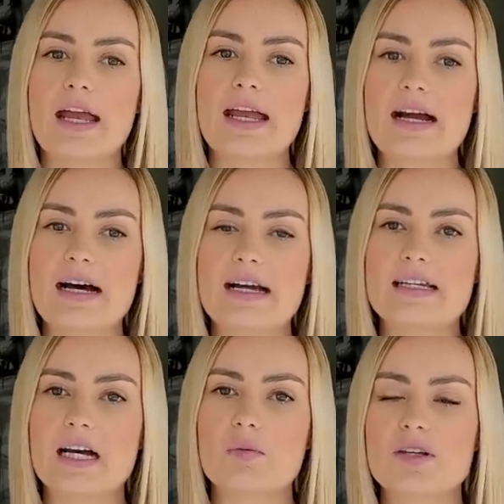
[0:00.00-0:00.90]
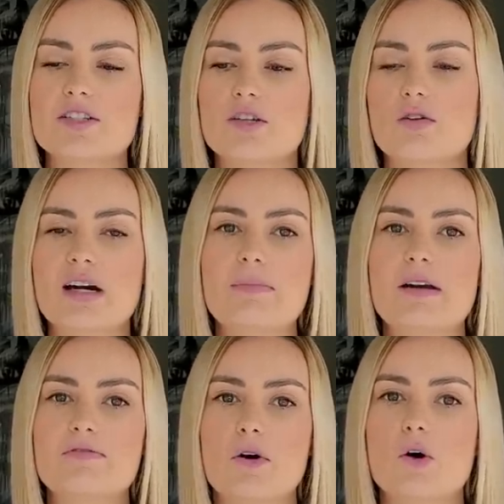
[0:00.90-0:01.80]
and I went to go grab
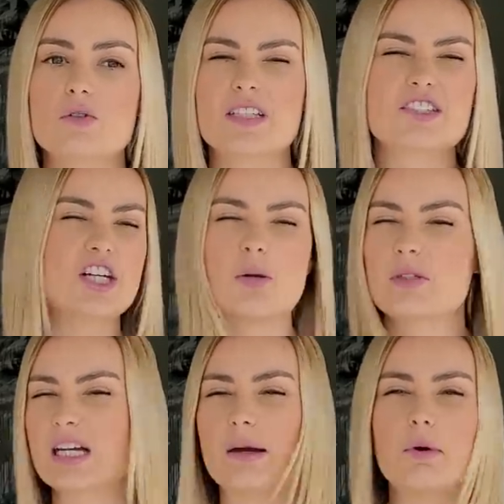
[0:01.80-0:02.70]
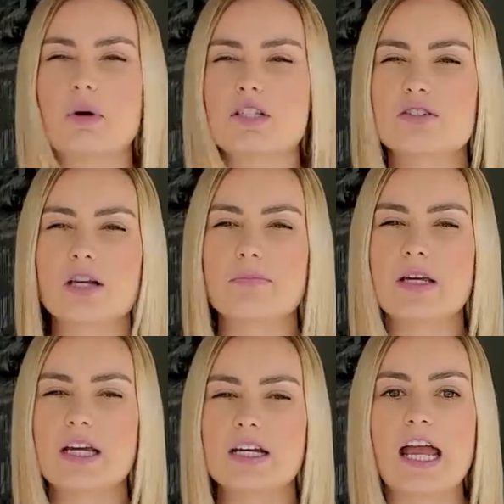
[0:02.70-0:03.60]
my phone to like check what time it was or
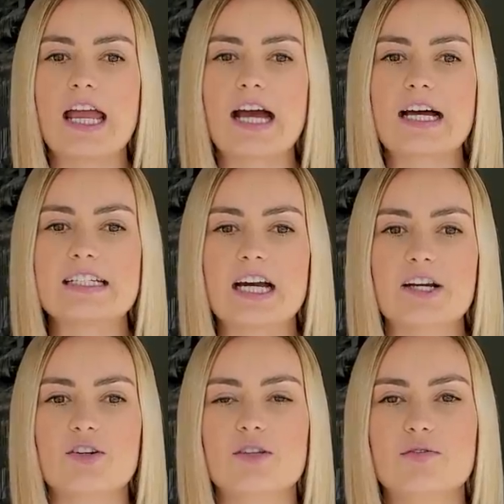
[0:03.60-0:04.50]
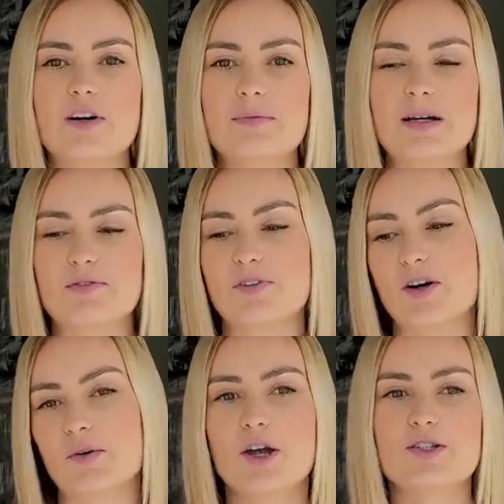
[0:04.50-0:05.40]
something, and I couldn't find my
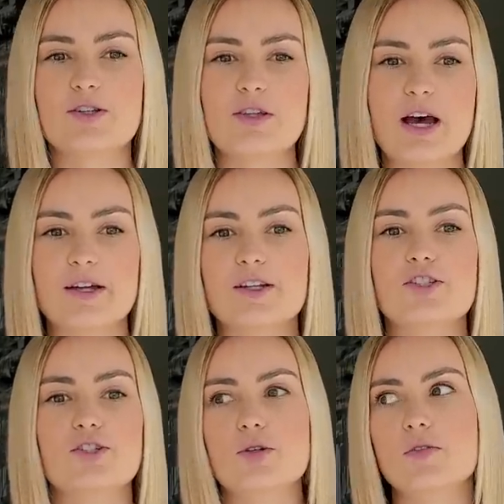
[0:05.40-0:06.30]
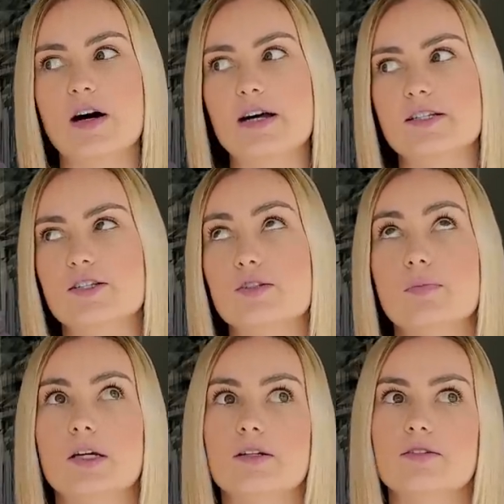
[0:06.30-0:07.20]
phone. So then the two of us,
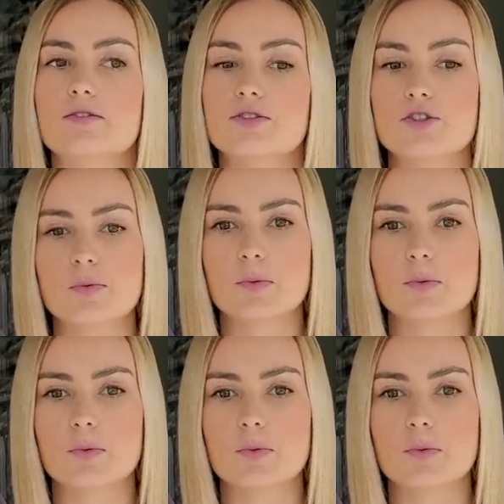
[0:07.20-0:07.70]
being super